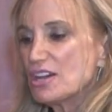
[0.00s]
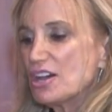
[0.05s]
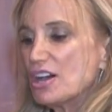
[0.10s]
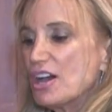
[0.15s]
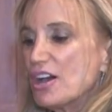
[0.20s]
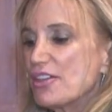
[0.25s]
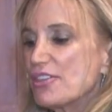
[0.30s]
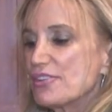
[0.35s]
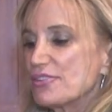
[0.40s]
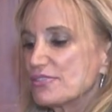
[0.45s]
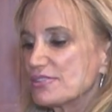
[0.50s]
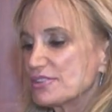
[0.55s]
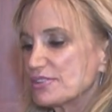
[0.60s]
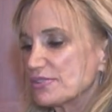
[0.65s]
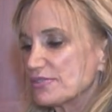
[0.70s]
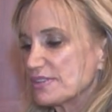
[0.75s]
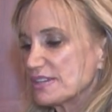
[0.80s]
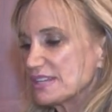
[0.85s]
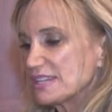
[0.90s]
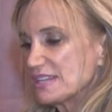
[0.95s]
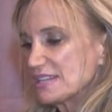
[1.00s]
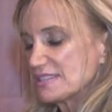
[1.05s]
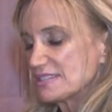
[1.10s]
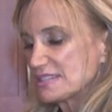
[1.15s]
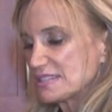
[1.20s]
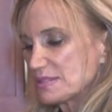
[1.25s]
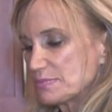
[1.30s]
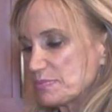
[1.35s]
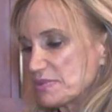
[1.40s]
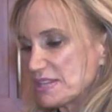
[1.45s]
other
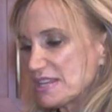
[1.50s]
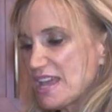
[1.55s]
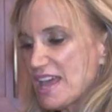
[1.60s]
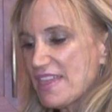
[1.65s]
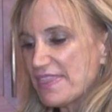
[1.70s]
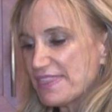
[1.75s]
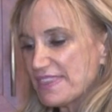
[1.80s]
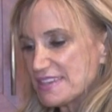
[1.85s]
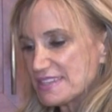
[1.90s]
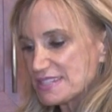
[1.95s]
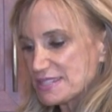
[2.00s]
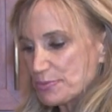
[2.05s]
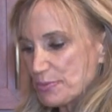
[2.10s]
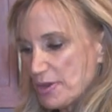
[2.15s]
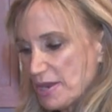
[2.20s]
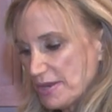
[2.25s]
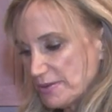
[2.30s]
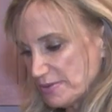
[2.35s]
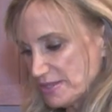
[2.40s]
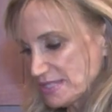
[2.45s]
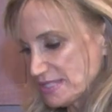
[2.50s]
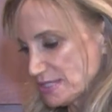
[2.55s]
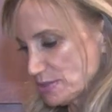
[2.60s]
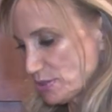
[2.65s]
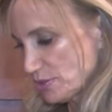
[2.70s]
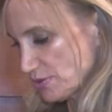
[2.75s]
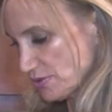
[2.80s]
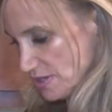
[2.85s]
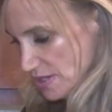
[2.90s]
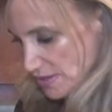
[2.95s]
ingredients, but not this one. Let's
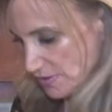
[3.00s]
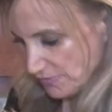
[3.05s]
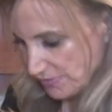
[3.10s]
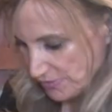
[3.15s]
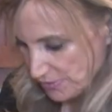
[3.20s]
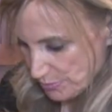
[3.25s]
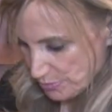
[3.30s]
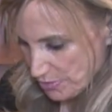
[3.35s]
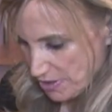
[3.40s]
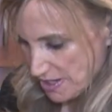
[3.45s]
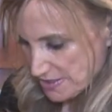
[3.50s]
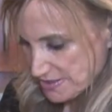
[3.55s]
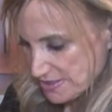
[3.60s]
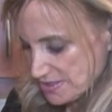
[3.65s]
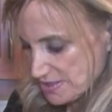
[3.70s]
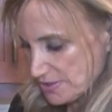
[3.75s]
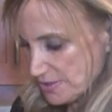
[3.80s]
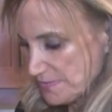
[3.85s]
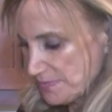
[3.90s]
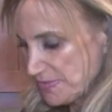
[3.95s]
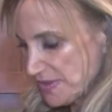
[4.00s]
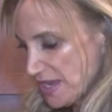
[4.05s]
turn on the food processor.